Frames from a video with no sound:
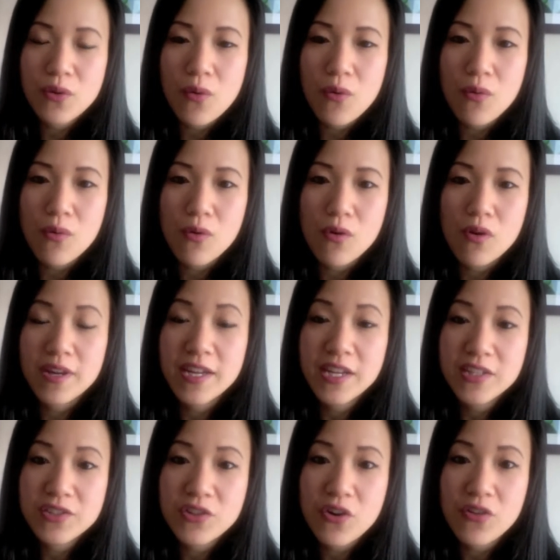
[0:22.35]
or
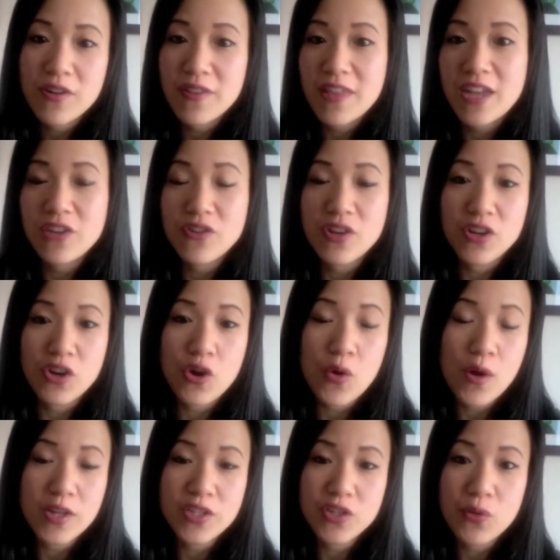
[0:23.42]
Kickstarter in that you can go
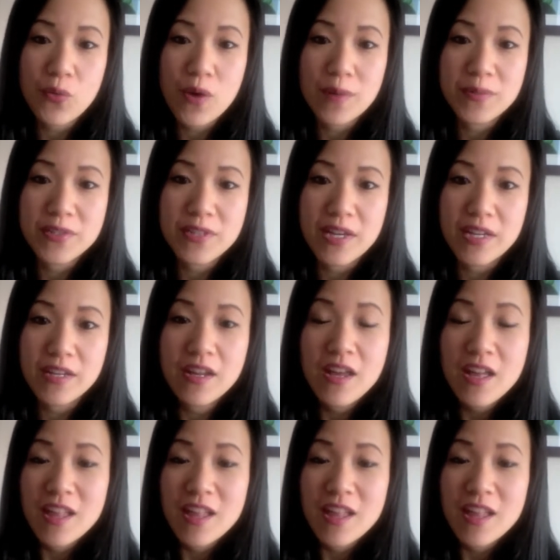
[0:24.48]
onto the website,